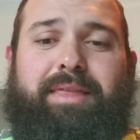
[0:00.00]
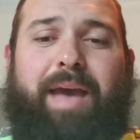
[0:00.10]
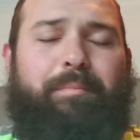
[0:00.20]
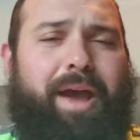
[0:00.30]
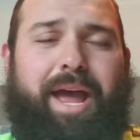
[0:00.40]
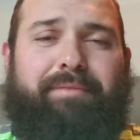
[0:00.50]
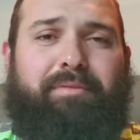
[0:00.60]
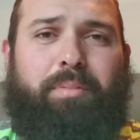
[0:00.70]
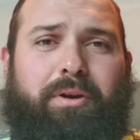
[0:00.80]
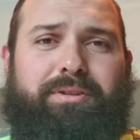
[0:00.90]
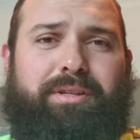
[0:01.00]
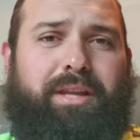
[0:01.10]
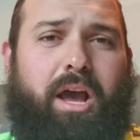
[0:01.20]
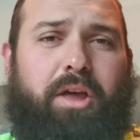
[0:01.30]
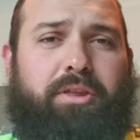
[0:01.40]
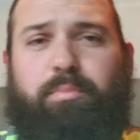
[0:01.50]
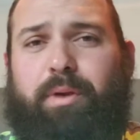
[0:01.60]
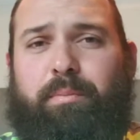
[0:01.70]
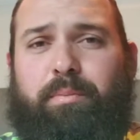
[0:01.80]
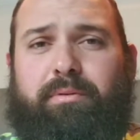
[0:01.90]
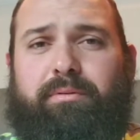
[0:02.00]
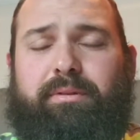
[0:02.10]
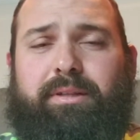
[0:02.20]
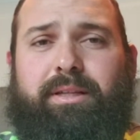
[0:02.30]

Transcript: that bad person to other people.